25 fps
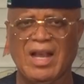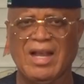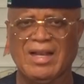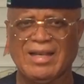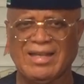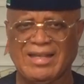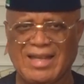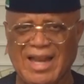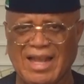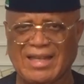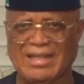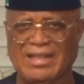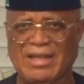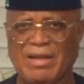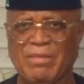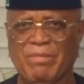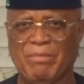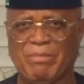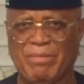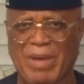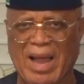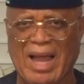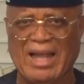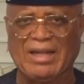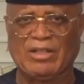dating
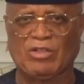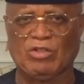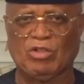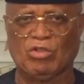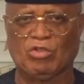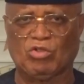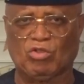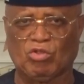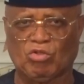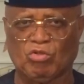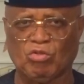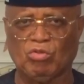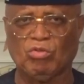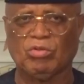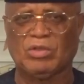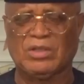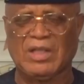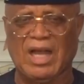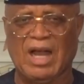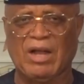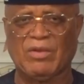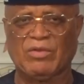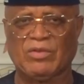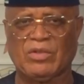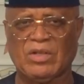back to
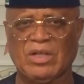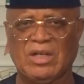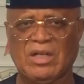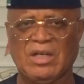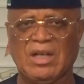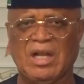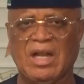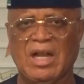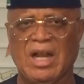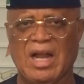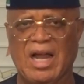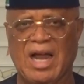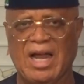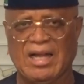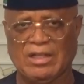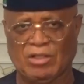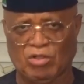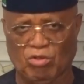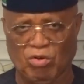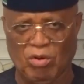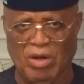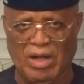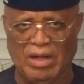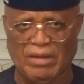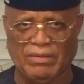
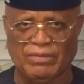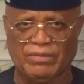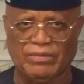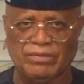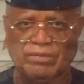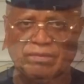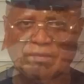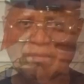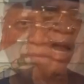2012.